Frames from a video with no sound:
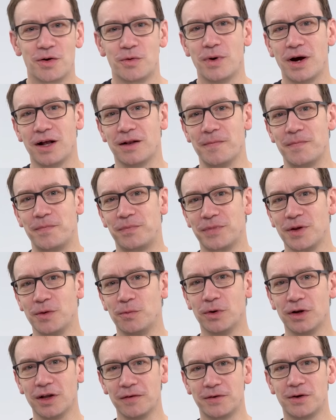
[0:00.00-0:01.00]
Well,
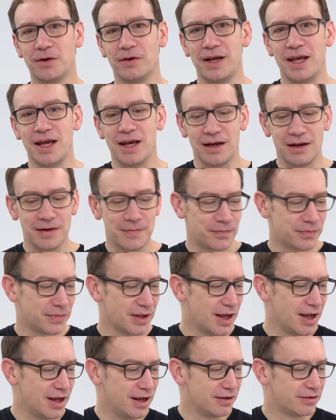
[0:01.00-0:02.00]
what I've got here
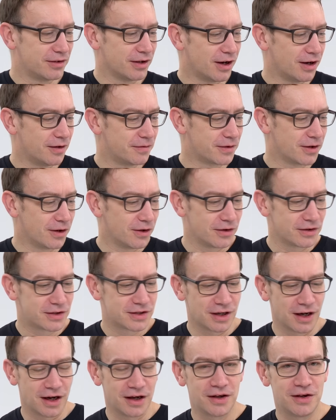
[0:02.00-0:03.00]
is I've got
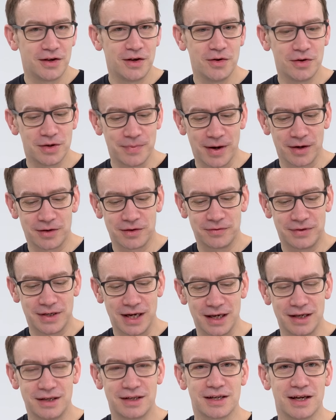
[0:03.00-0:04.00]
a huge amount of
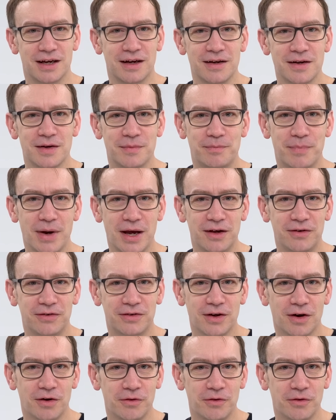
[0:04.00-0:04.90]
data based